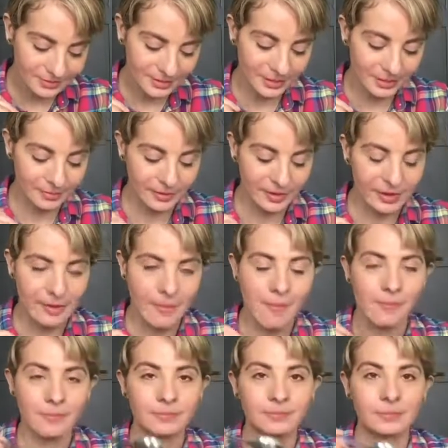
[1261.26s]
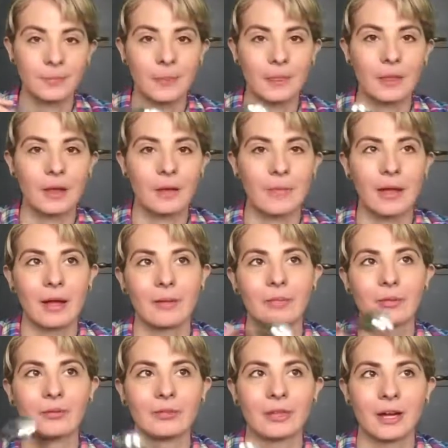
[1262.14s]
it's going to be a
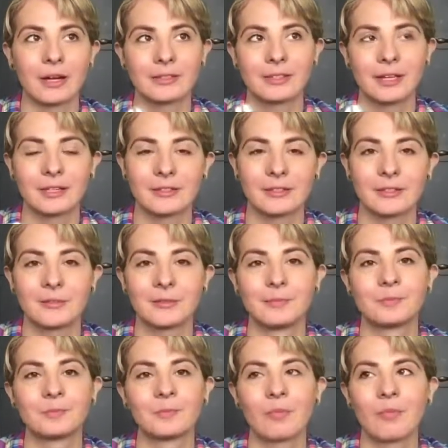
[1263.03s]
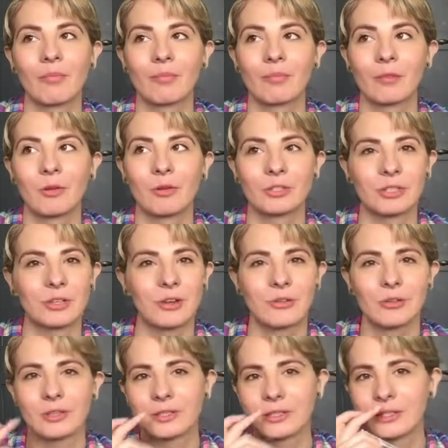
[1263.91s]
pale blue dot tattoo, which
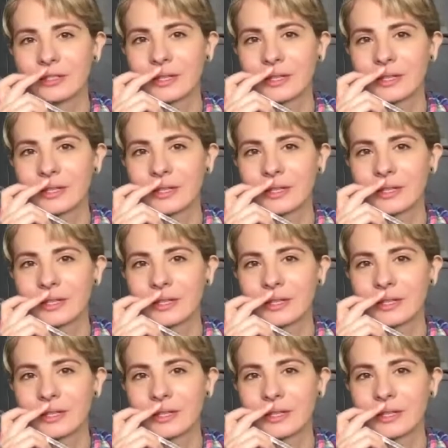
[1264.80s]
I'll go into